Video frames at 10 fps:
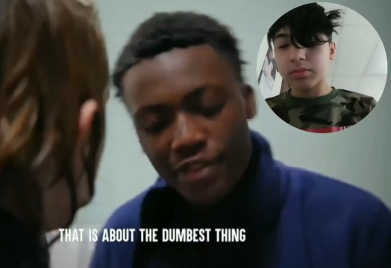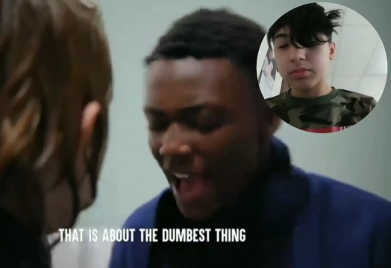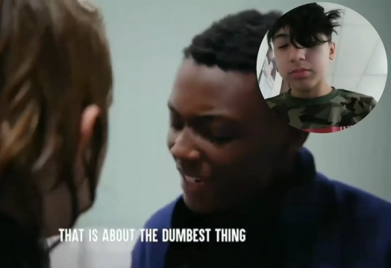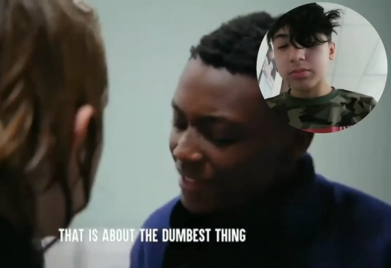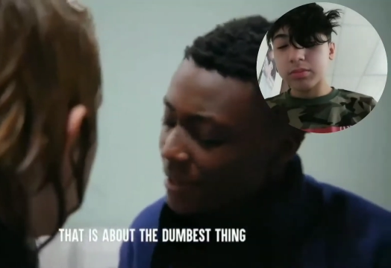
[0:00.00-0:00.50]

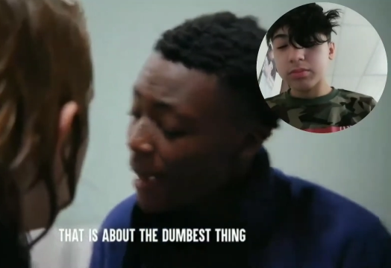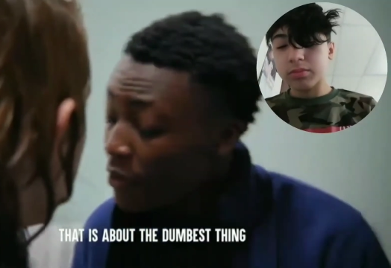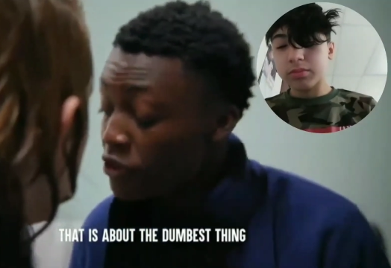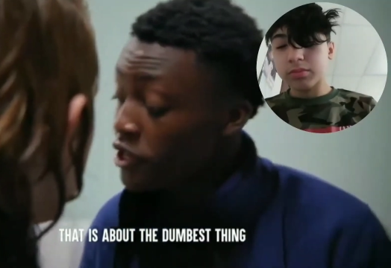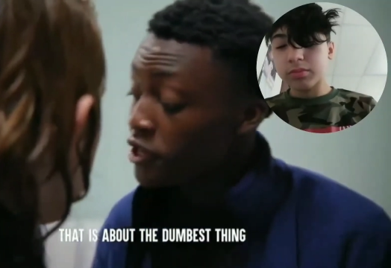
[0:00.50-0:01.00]
Speaker 1: that is
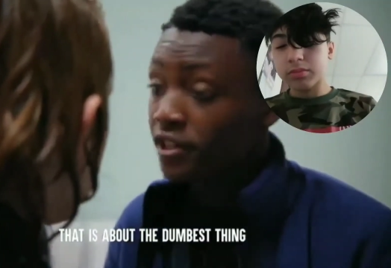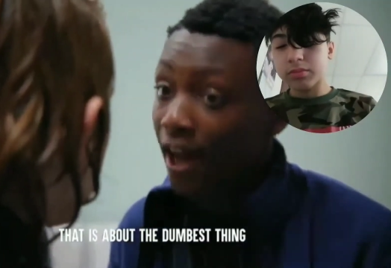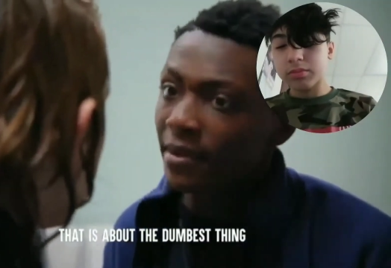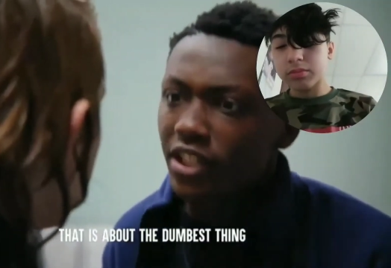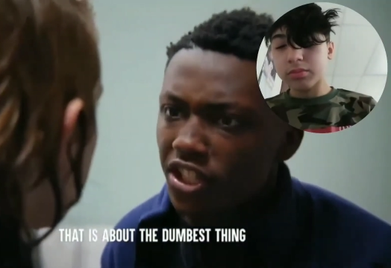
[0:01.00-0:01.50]
about the
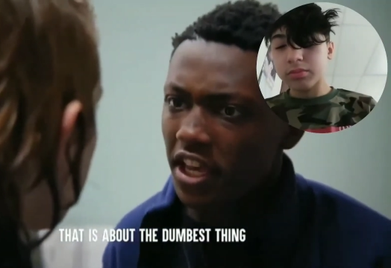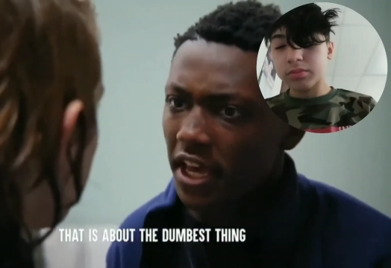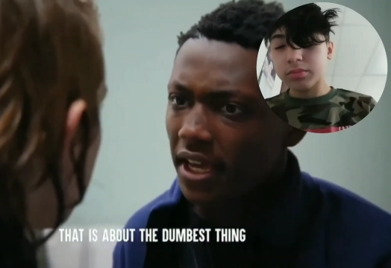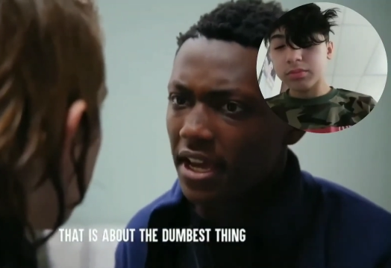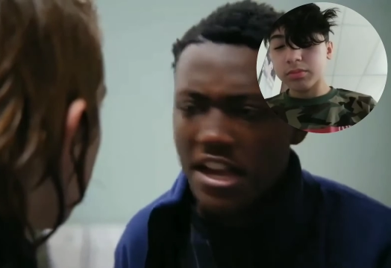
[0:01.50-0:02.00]
dumbest
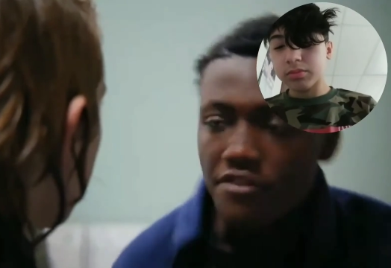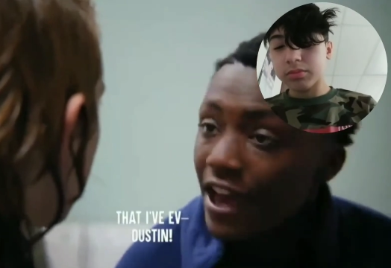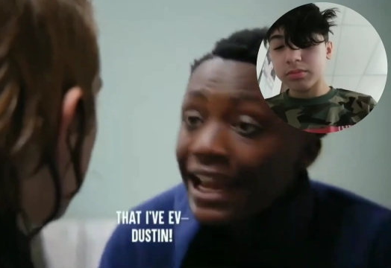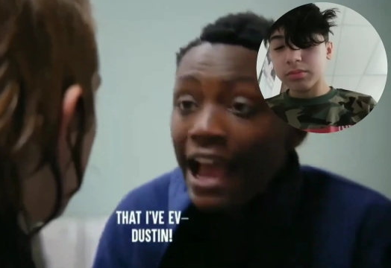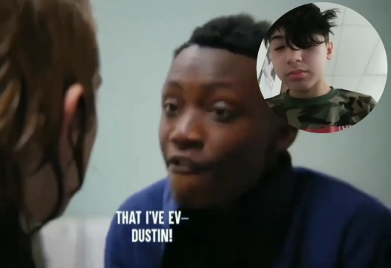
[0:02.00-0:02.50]
thing
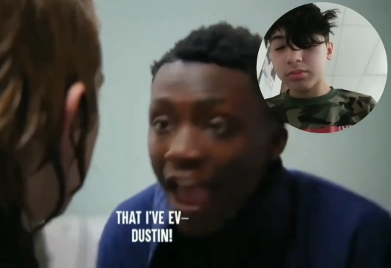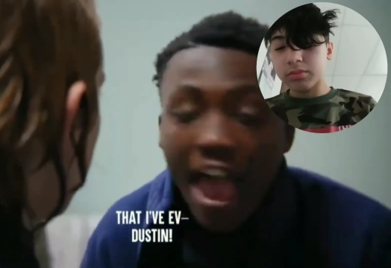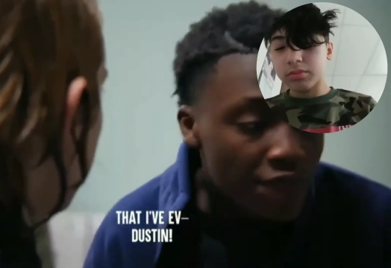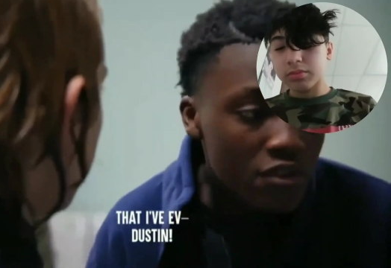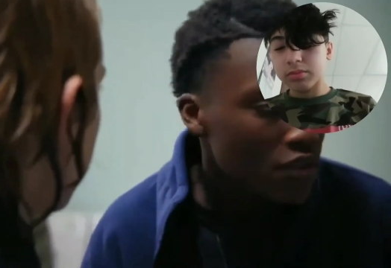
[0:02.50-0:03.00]
that Dustin! I've...